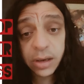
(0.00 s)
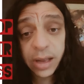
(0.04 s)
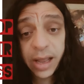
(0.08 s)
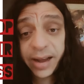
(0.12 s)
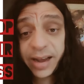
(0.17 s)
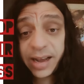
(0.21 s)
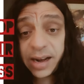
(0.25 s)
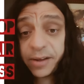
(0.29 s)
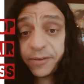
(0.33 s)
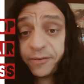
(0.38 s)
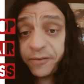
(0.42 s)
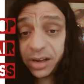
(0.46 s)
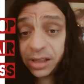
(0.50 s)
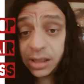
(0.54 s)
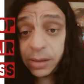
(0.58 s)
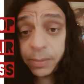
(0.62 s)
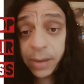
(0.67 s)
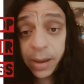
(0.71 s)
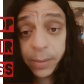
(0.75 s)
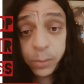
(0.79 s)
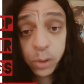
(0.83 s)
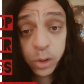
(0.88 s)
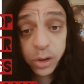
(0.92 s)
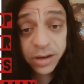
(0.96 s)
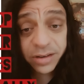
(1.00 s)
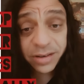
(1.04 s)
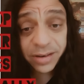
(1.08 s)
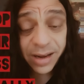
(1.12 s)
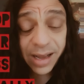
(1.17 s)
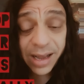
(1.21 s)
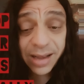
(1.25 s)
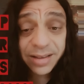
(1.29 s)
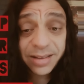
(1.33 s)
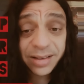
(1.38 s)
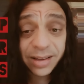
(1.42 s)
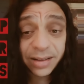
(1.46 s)
I get affected by mucus and
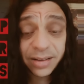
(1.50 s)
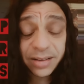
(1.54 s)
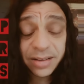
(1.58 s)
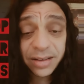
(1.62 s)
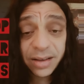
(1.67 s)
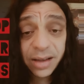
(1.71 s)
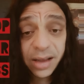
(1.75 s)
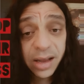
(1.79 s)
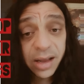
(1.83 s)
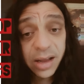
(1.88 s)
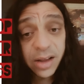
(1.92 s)
acids.